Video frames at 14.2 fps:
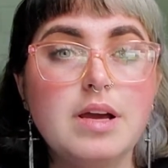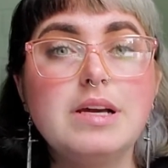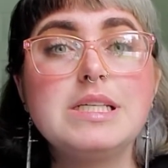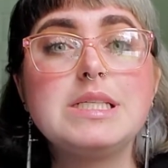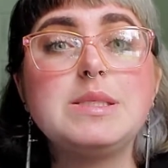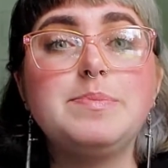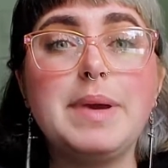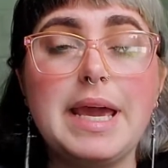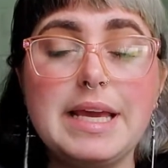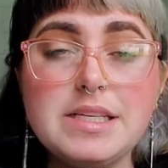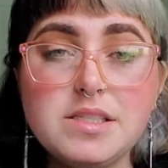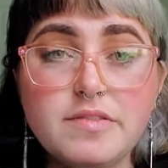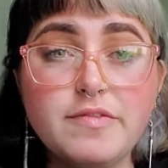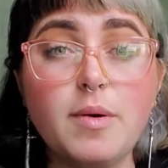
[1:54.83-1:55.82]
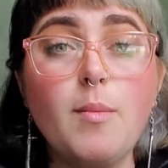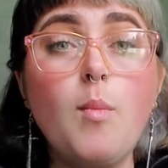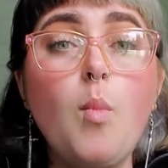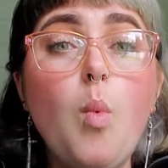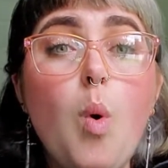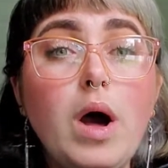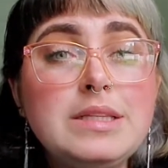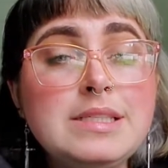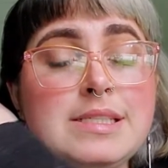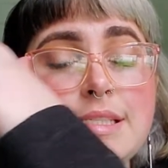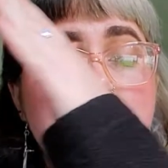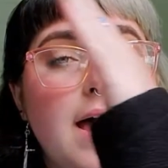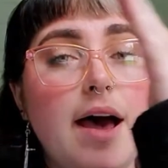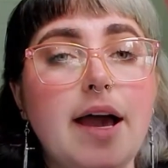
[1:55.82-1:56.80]
space from one
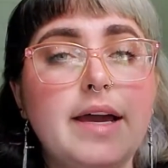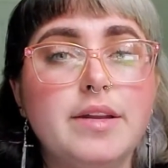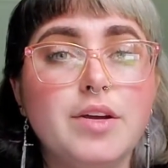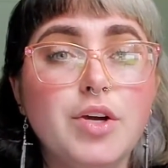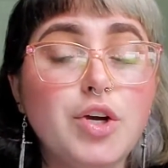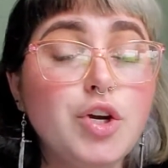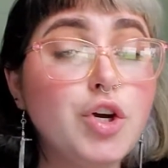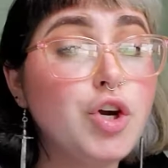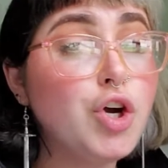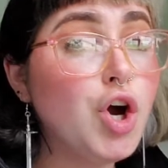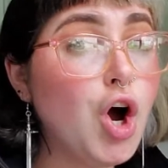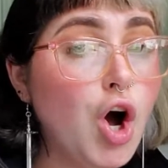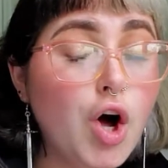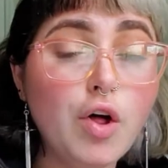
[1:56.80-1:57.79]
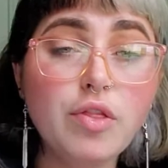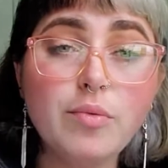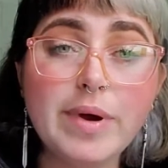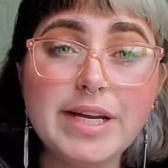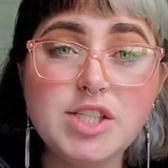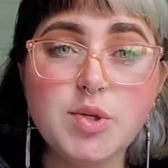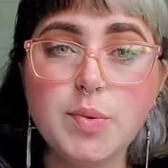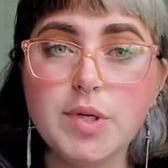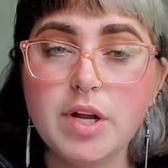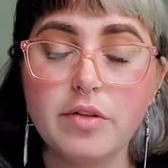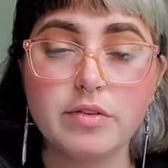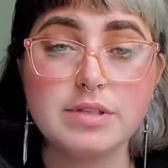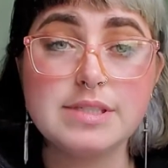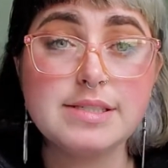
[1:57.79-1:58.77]
side all the way to
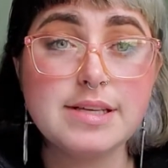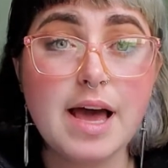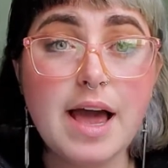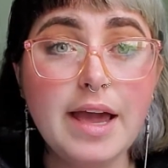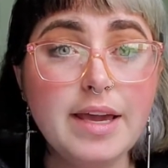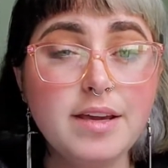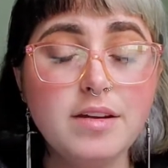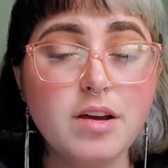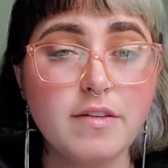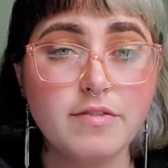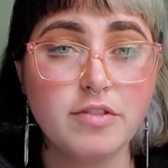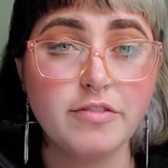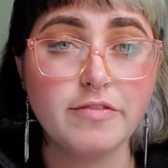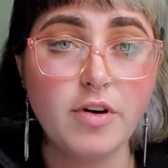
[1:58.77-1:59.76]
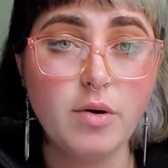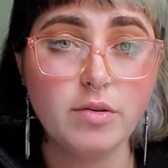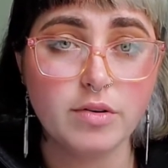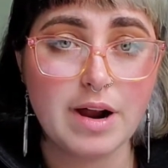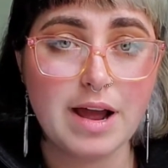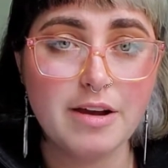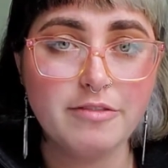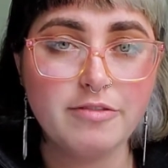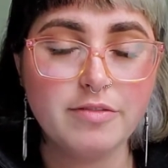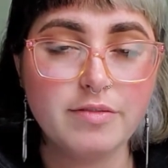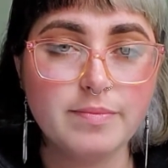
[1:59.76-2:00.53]
another side of the photograph,